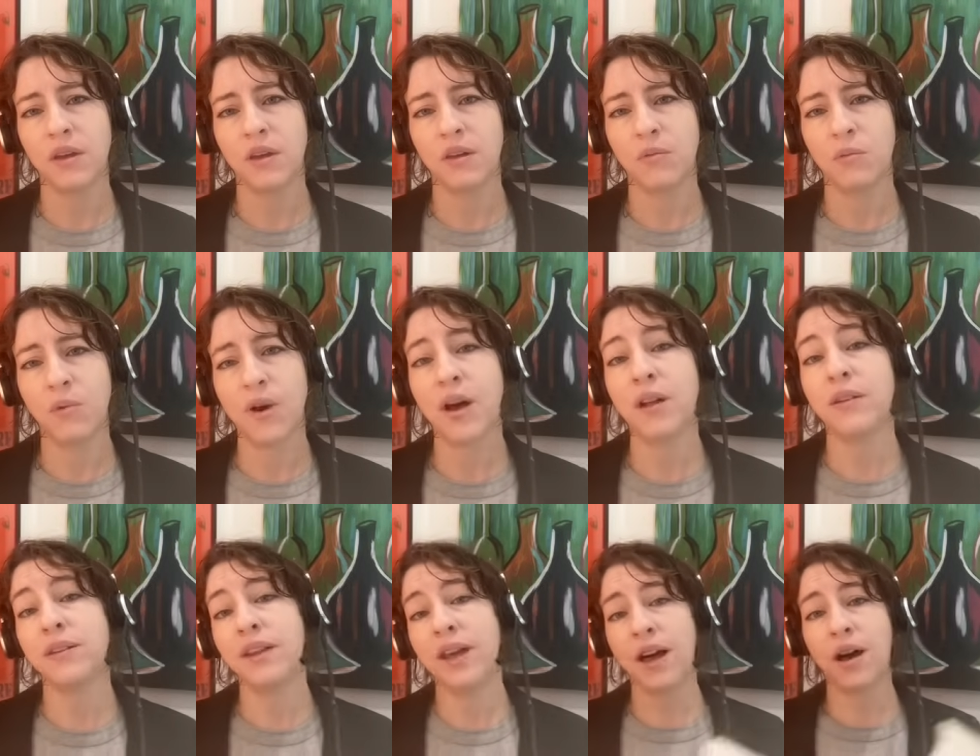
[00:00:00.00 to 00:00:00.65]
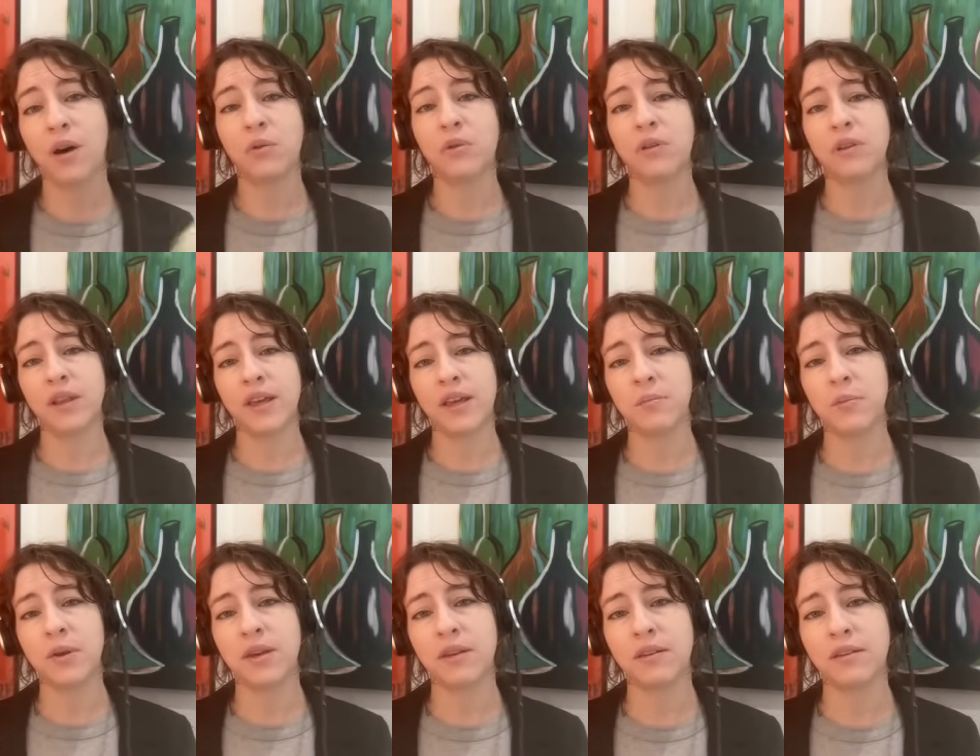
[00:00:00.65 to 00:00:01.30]
while now
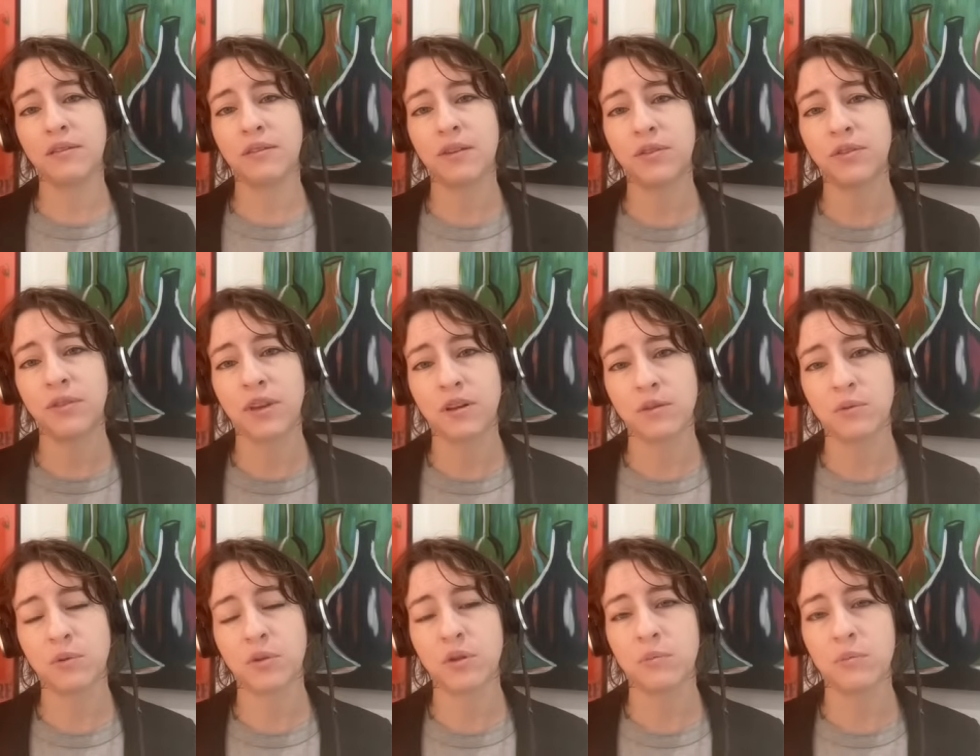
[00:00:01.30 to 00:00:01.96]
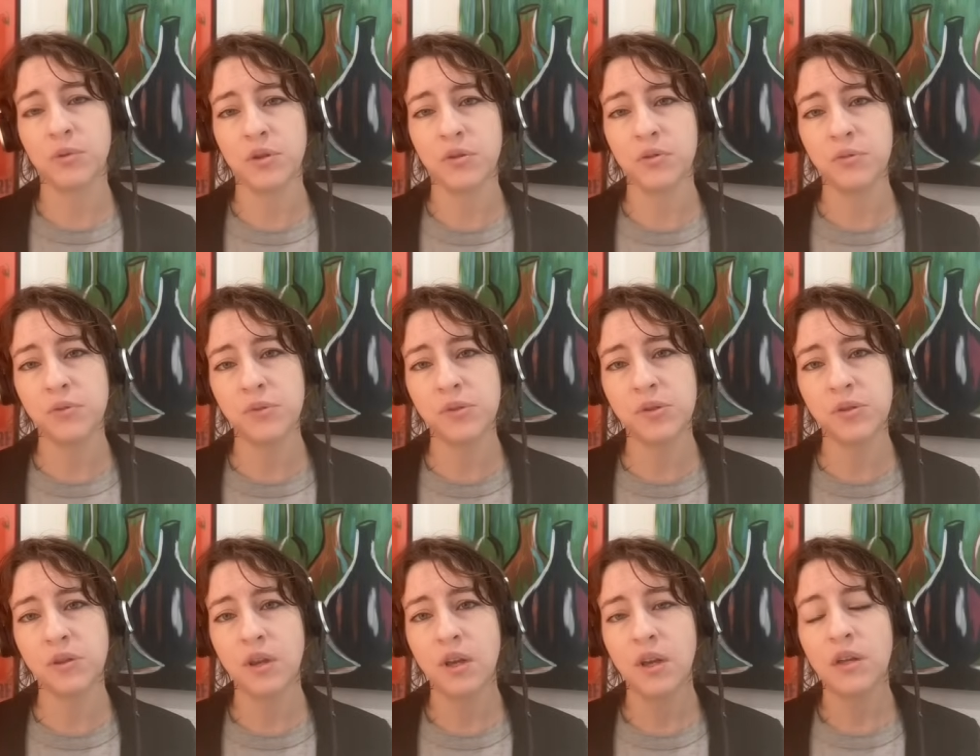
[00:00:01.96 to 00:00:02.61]
claiming that they were
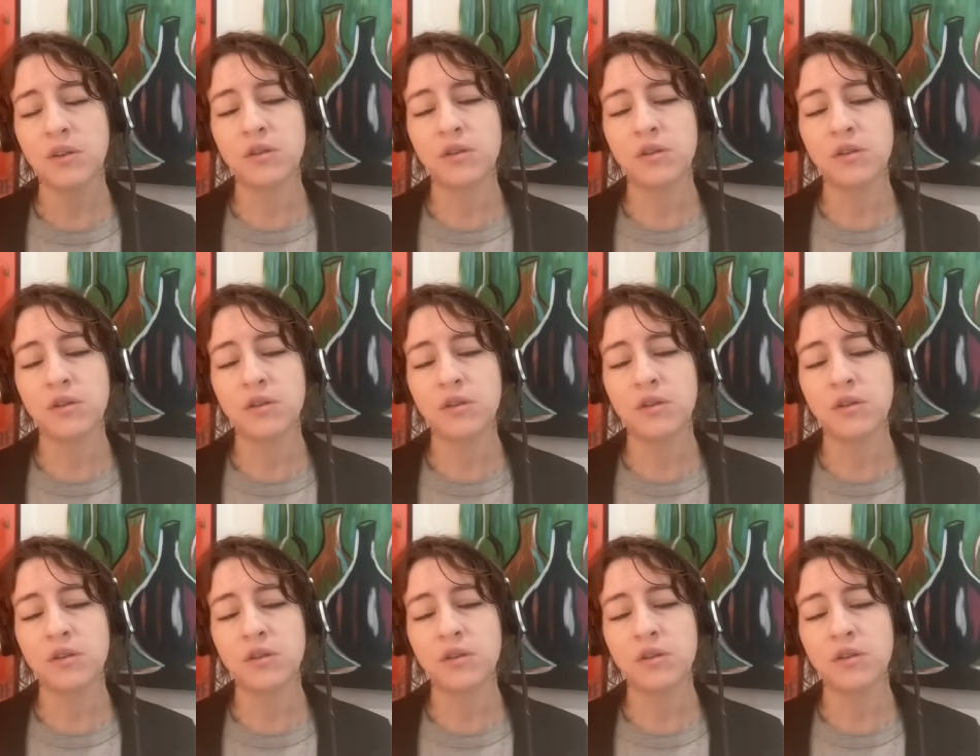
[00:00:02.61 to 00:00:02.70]
abused.